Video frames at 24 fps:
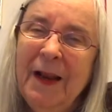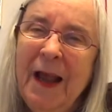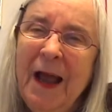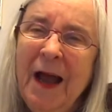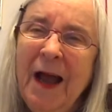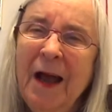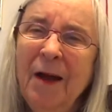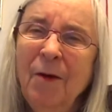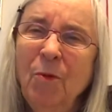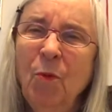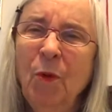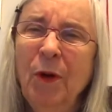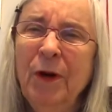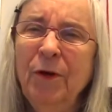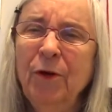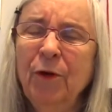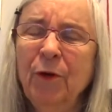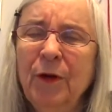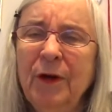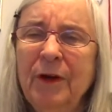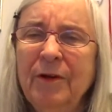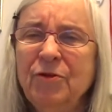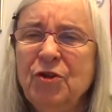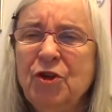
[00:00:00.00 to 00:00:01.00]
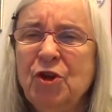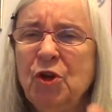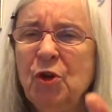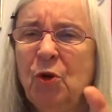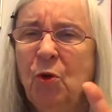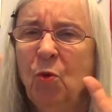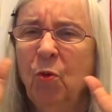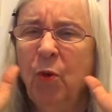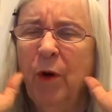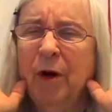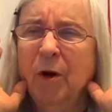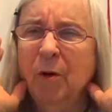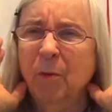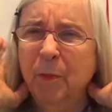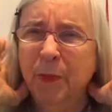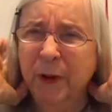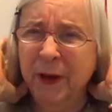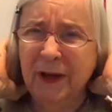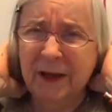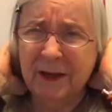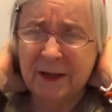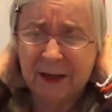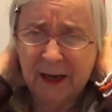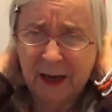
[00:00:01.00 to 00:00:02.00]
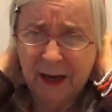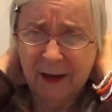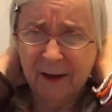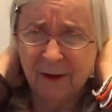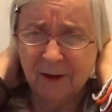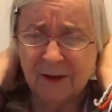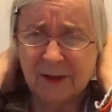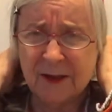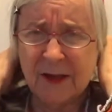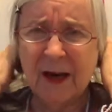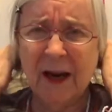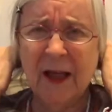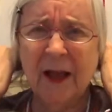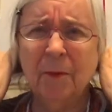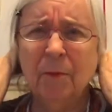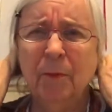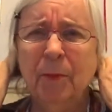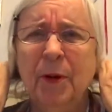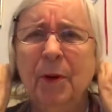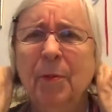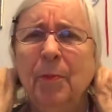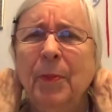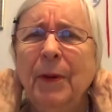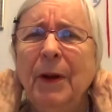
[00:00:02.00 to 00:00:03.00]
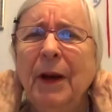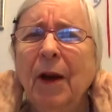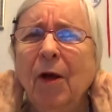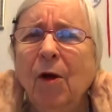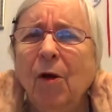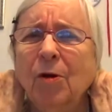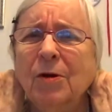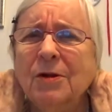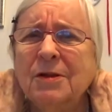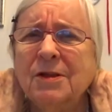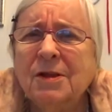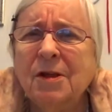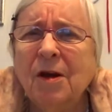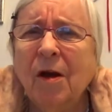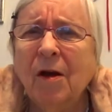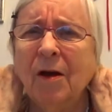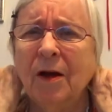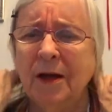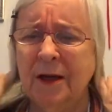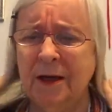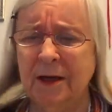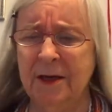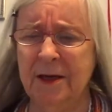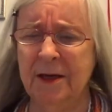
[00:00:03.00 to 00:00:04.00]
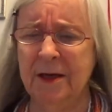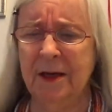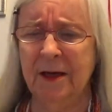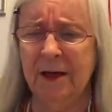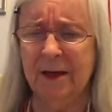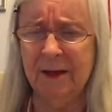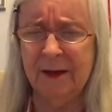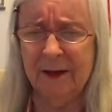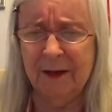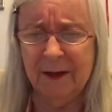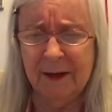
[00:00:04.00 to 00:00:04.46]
I wonder if she'll wear pigtails like Pippi Longstocking did.